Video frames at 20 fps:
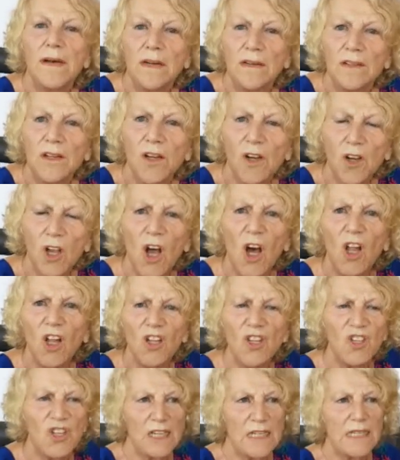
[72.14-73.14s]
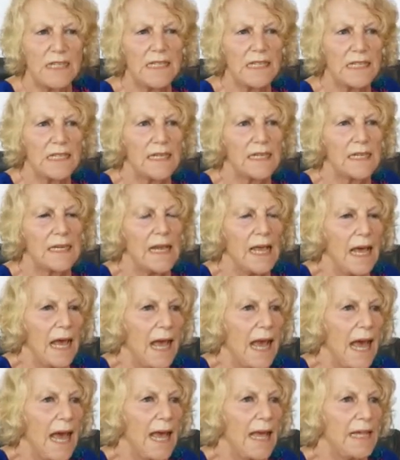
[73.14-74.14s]
oncologist,
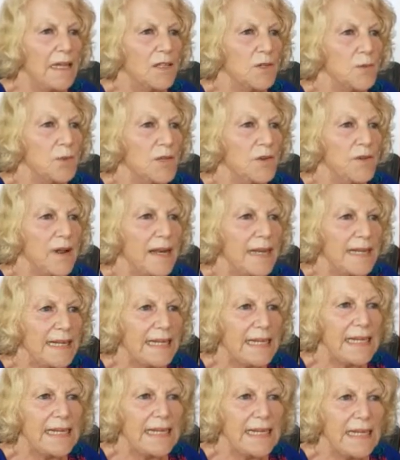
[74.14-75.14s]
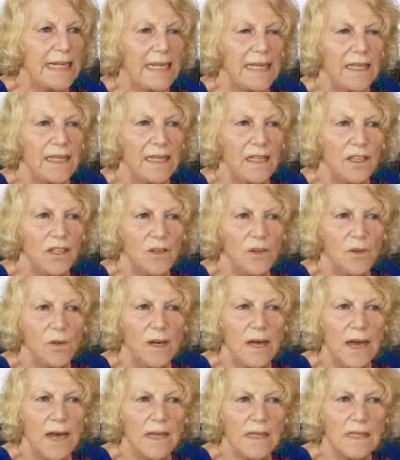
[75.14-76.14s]
and we ran a clinic in the
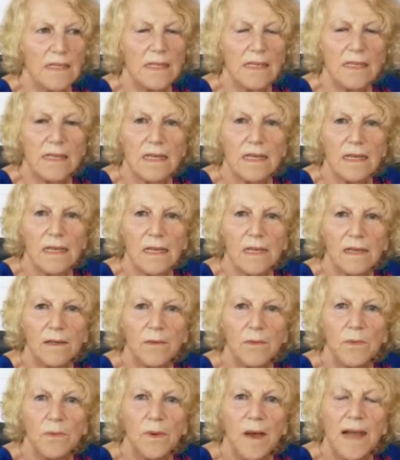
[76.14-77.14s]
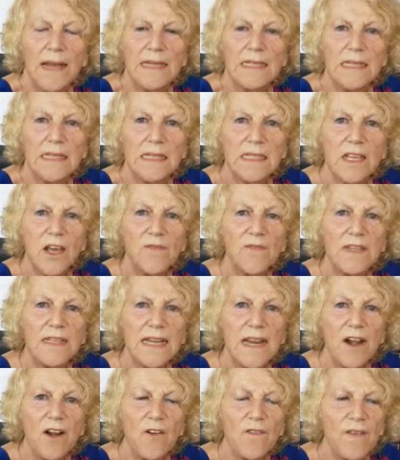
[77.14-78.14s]
US. I discovered
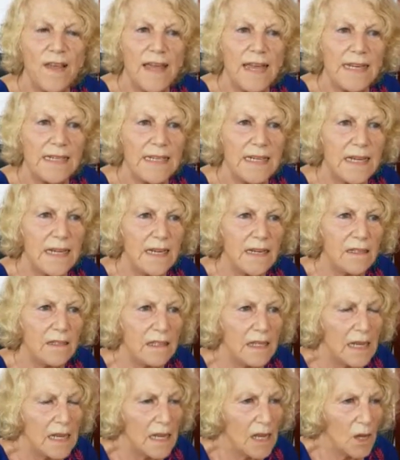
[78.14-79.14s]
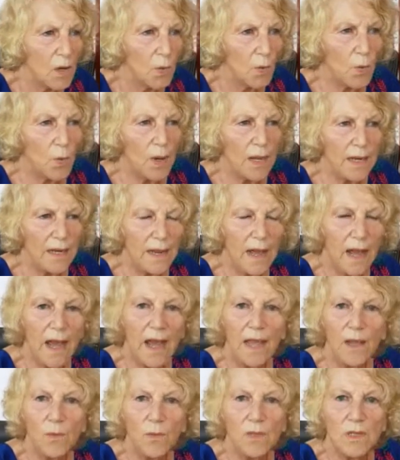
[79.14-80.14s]
Ayurveda when
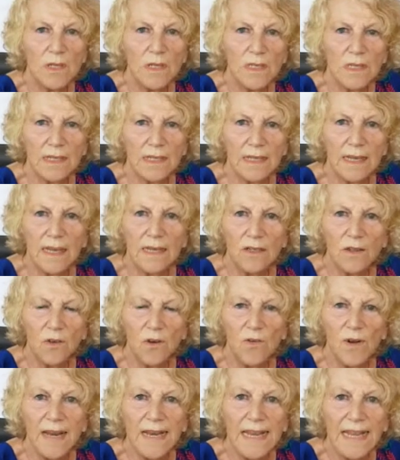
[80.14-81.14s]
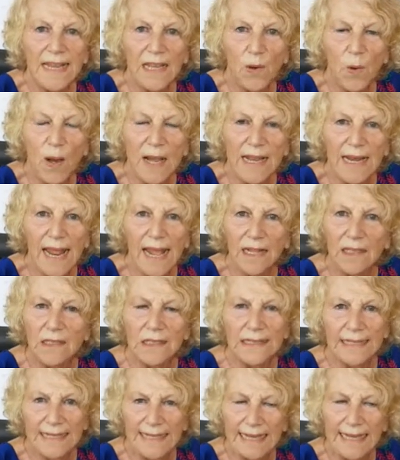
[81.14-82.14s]
I was already quite
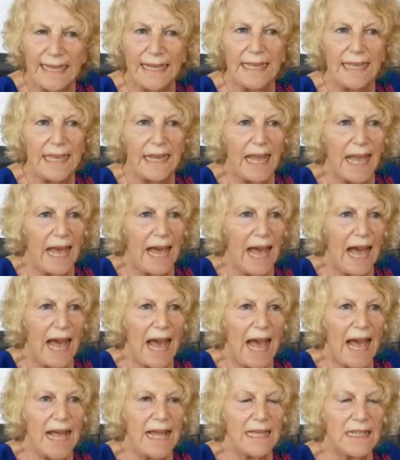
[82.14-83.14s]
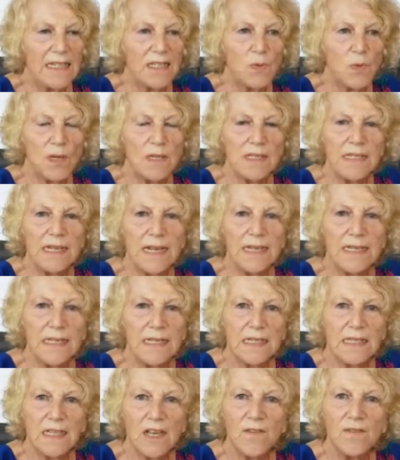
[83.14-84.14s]
elderly, and once I
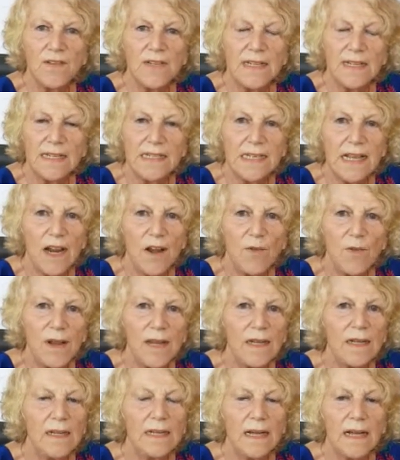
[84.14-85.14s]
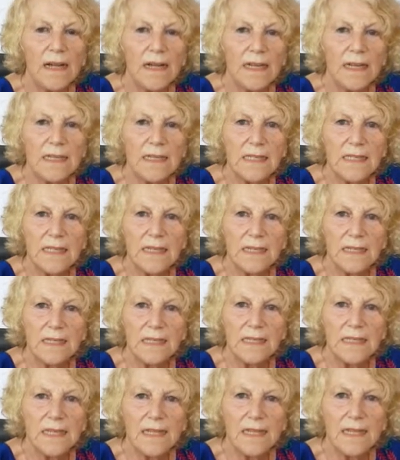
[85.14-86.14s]
discovered it, I realized
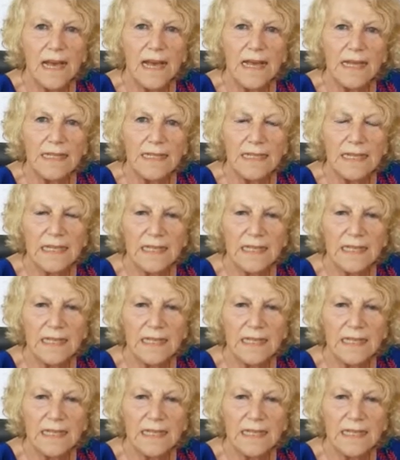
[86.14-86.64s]
that